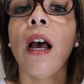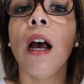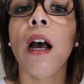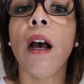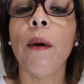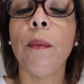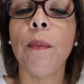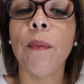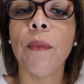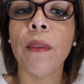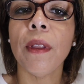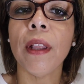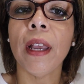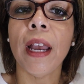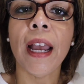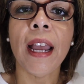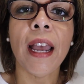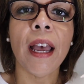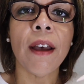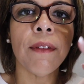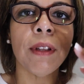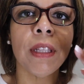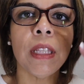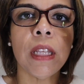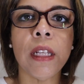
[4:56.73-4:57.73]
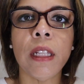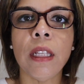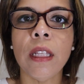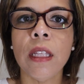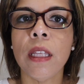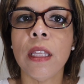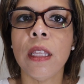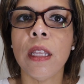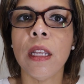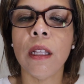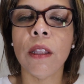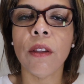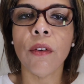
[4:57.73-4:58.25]
I have a
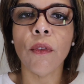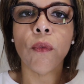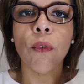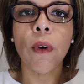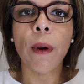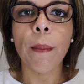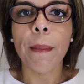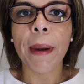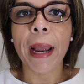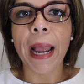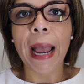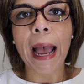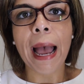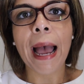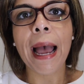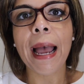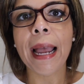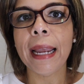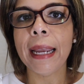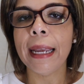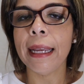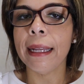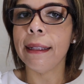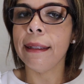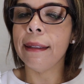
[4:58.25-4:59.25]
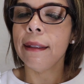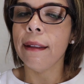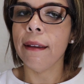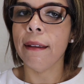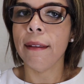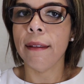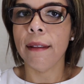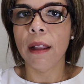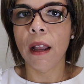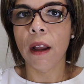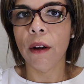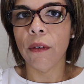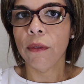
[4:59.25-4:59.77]
tendency to rub my eye. It
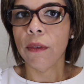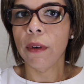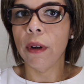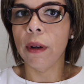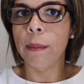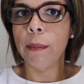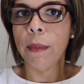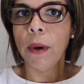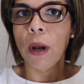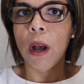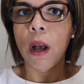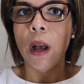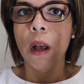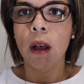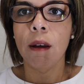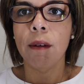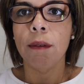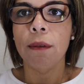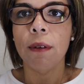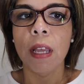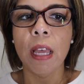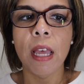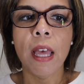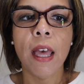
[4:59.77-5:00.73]
does not rub off.